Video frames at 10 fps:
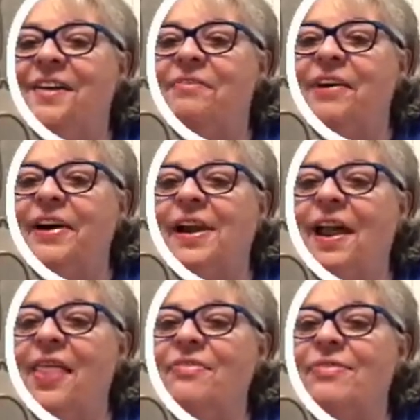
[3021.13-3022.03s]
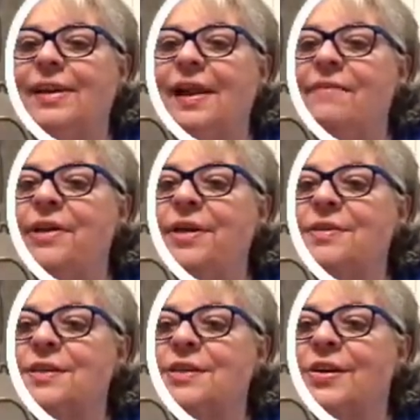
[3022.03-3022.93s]
Very clever to use
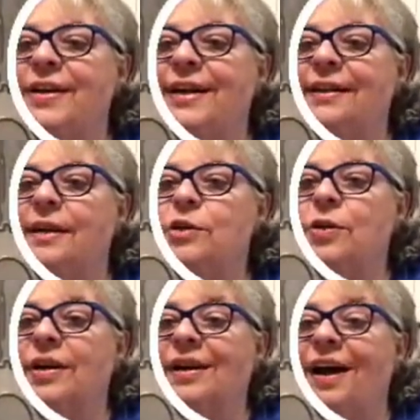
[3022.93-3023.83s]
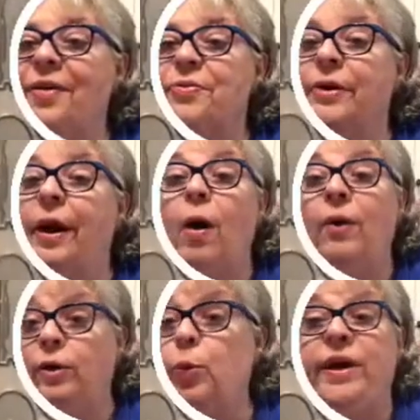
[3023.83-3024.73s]
a screen. I thought you were going to color through it. Oh,
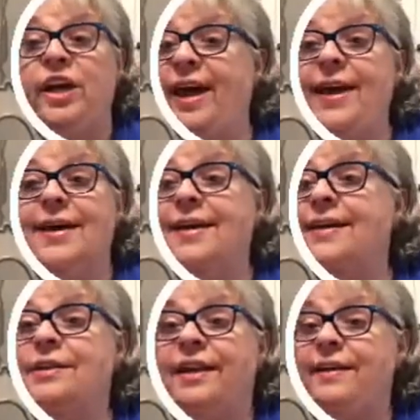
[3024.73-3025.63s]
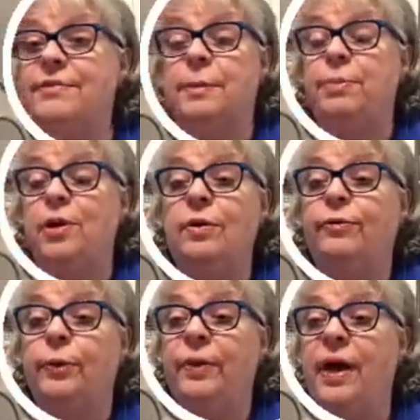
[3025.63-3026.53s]
we can. It leaves a
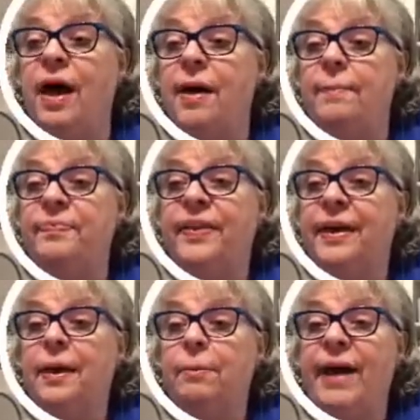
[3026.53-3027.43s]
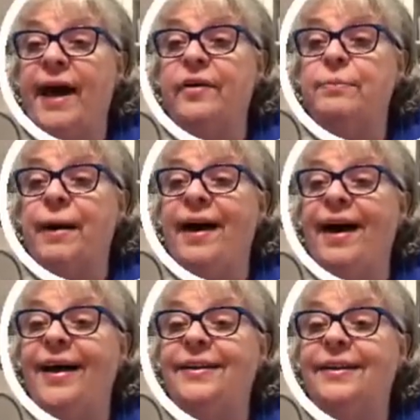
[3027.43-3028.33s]
beautiful pattern
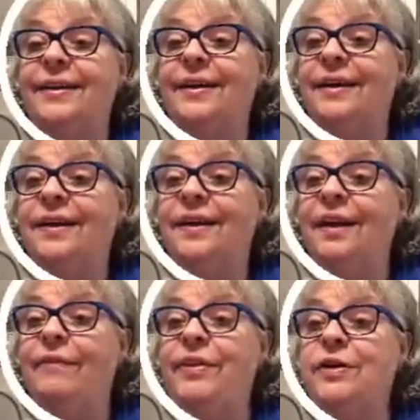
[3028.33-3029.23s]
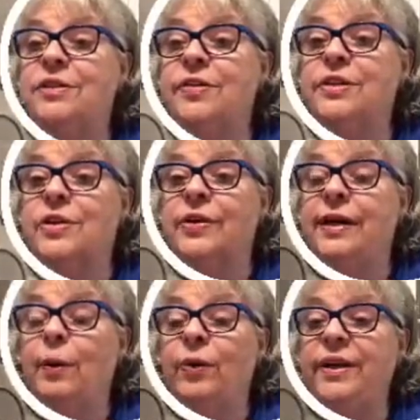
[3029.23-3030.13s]
behind. Love the use of the
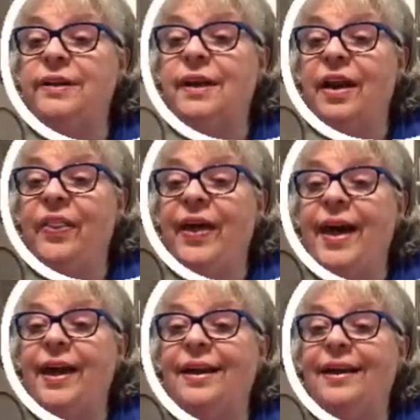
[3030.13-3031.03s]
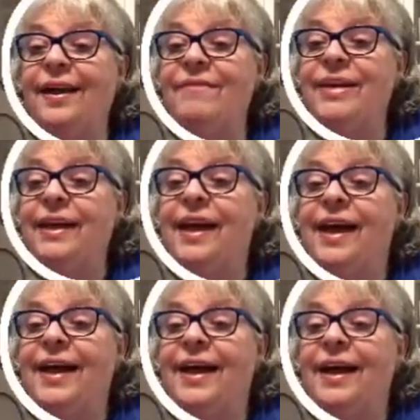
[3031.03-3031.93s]
screen. I wouldn't have thought of that. Love it.
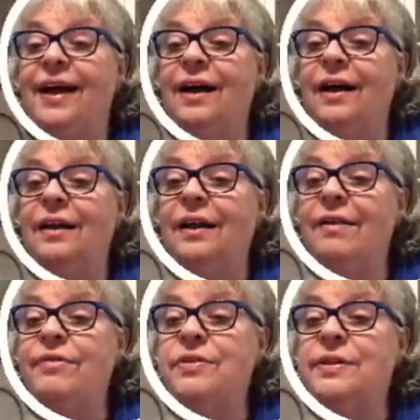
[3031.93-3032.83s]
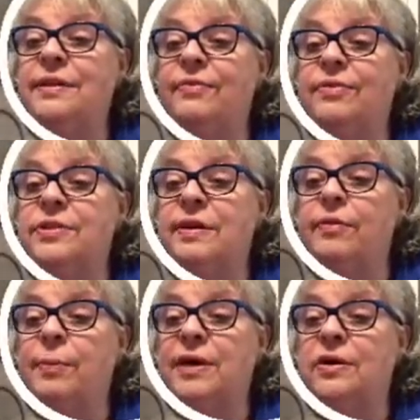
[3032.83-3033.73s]
Love using different stuff
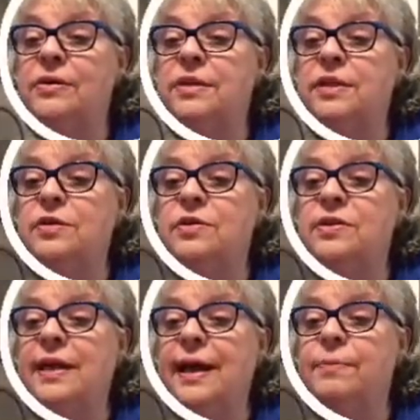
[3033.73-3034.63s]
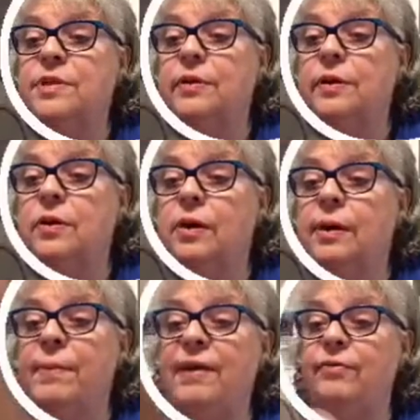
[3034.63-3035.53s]
on my cards. I use snaps on a card I
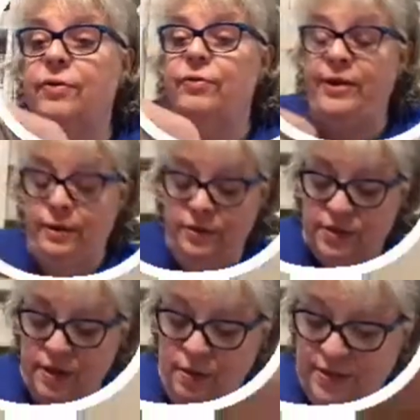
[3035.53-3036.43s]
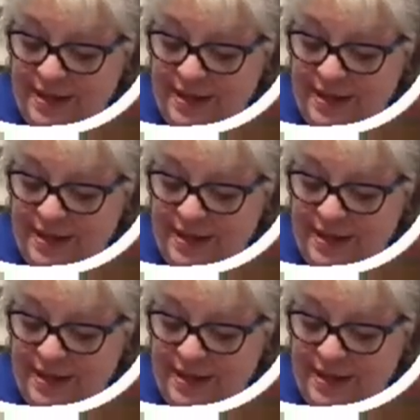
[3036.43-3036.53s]
made for a friend who sews.